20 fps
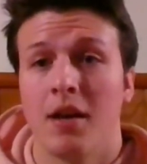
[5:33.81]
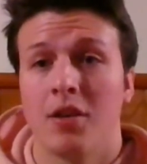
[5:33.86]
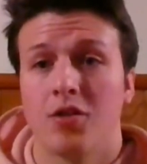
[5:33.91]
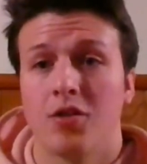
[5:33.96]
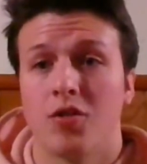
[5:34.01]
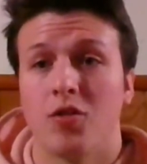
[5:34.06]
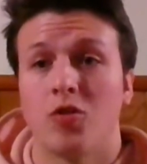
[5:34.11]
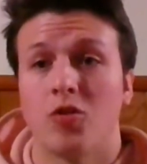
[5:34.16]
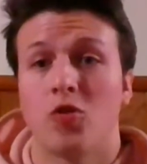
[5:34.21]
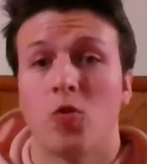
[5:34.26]

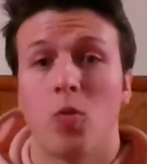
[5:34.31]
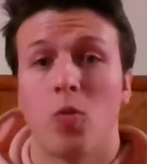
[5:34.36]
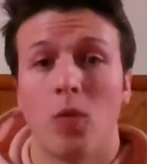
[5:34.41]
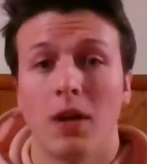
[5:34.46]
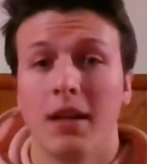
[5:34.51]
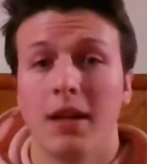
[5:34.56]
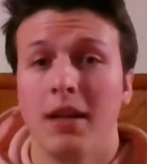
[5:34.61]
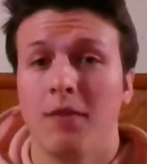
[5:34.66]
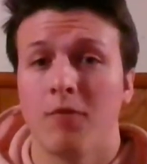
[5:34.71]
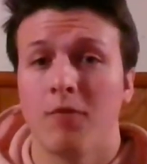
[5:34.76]
So
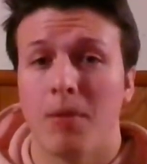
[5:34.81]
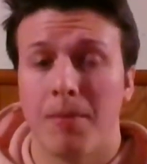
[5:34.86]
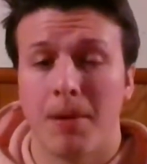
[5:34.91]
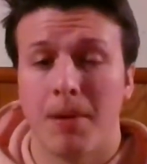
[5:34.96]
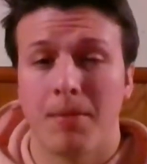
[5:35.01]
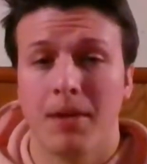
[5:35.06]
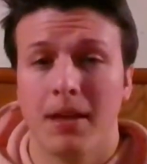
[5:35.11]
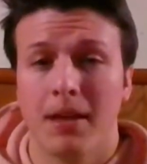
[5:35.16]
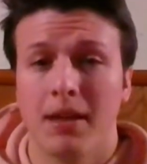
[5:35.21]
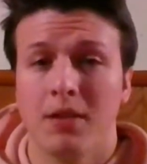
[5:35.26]
20
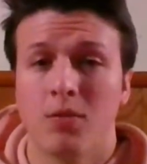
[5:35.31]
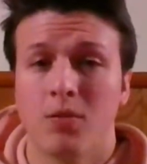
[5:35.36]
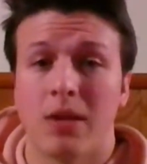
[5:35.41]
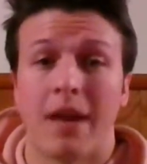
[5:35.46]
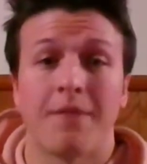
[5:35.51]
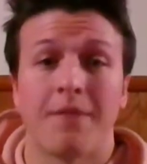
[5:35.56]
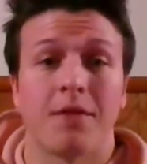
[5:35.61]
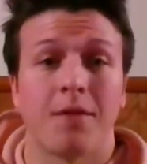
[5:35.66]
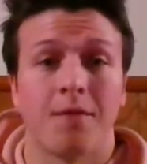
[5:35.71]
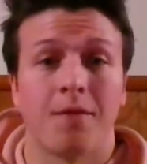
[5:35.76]
Republicans would
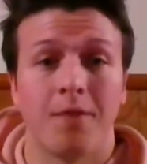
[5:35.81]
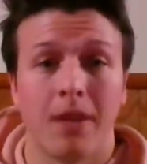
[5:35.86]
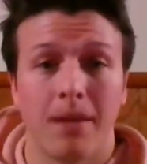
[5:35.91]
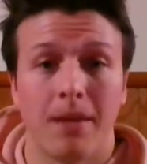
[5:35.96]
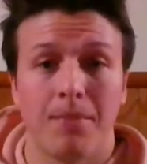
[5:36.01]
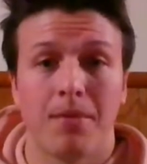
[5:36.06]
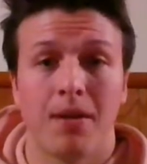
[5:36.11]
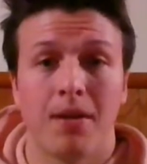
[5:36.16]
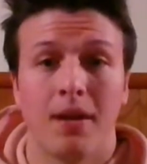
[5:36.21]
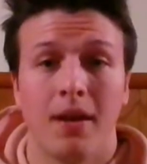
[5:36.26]
have to
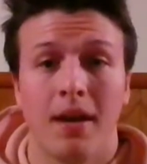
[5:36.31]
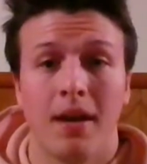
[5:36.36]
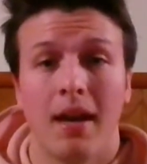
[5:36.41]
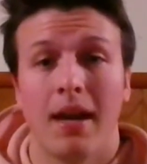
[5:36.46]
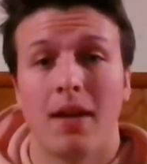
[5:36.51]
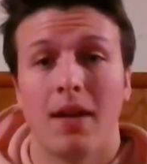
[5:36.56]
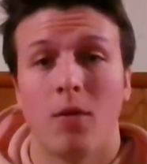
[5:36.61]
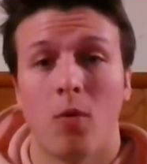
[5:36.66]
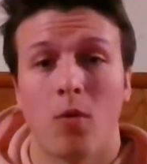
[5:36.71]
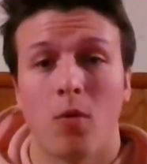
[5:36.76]
flip
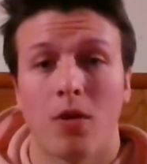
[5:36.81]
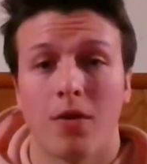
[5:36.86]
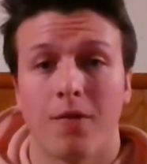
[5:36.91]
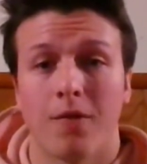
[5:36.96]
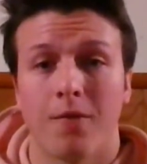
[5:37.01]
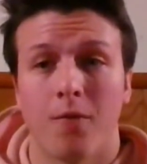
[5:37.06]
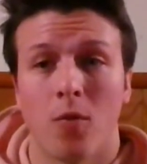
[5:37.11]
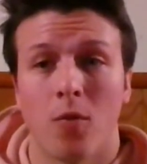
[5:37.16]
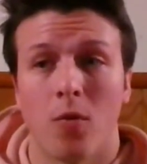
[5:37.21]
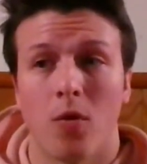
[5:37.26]
in order
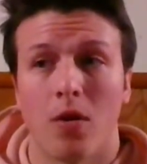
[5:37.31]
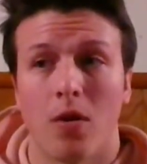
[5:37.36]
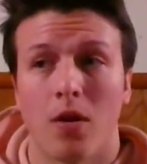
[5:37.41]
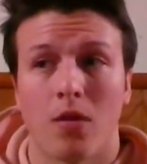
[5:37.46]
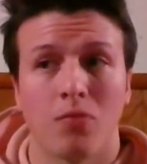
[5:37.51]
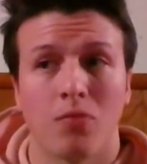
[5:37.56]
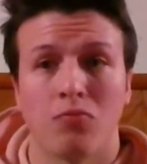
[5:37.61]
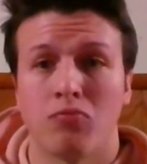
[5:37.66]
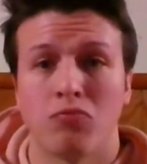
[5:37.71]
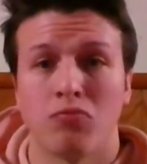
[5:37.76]

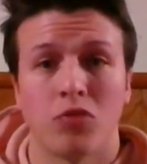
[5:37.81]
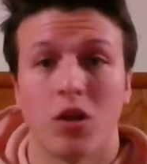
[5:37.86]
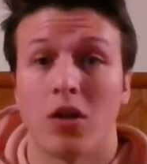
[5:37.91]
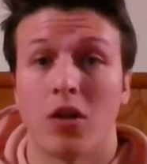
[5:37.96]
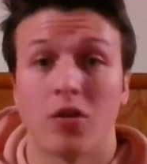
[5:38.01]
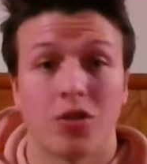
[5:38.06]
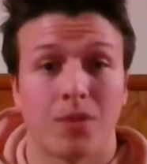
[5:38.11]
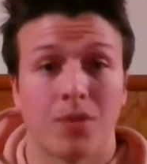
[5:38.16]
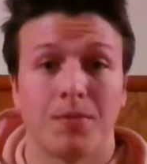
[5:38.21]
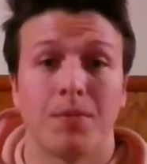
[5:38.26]
for
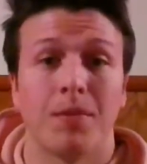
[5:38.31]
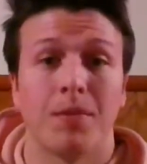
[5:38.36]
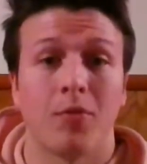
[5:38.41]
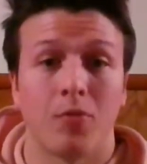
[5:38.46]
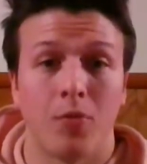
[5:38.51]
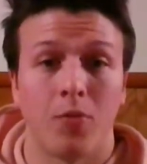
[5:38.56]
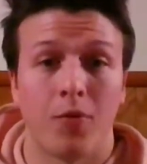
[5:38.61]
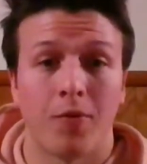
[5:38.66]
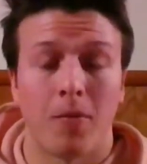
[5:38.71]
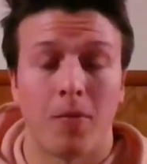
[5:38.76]
Donald Trump to be
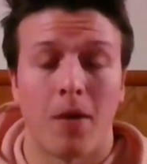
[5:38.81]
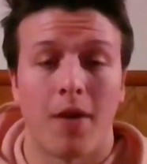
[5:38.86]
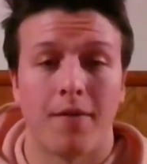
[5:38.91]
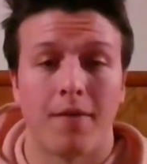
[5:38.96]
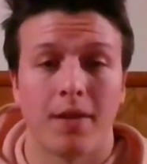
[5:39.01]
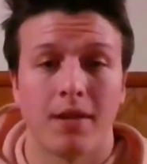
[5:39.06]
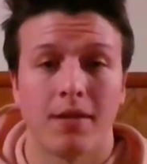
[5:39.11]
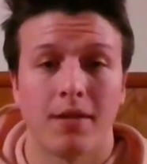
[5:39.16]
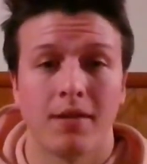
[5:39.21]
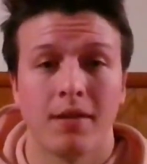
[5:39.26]
removed from
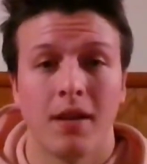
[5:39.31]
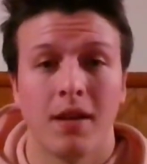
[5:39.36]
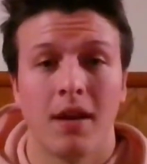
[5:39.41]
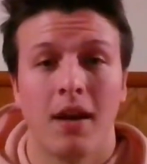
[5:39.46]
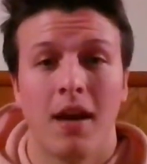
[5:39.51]
office.